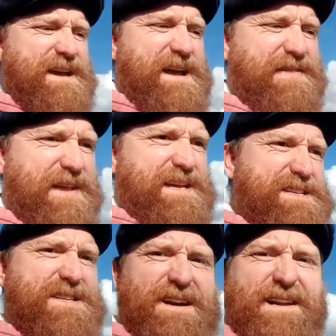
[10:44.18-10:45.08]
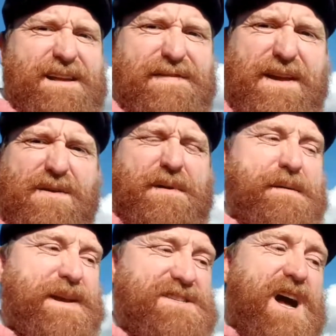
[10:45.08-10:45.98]
I think he started the FA Cup
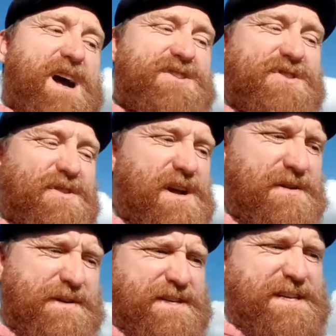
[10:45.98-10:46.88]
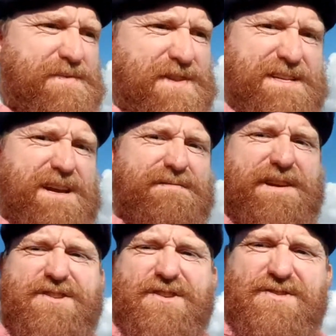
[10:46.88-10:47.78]
game against Arsenal, which I seem to think
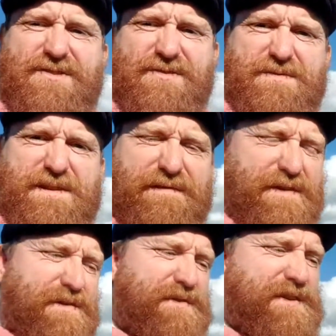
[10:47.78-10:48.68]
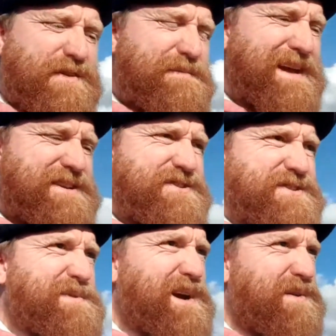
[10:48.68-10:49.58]
Tyrese John-Jules was involved in on the bench
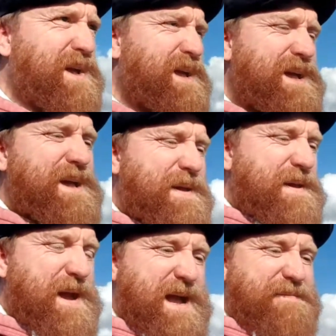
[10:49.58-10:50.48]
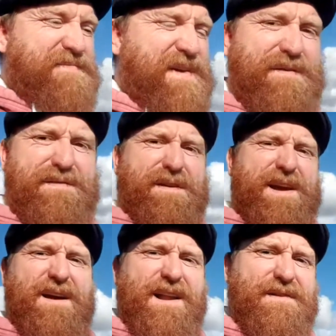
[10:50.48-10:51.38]
as well. Very,
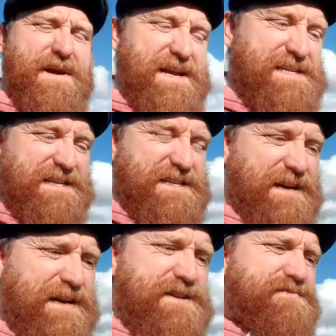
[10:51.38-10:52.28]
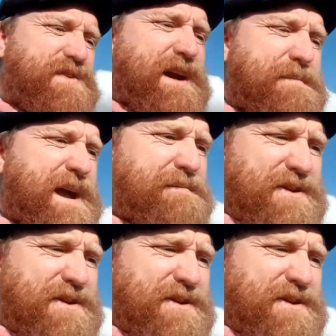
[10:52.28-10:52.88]
very highly rated. Started as a right back.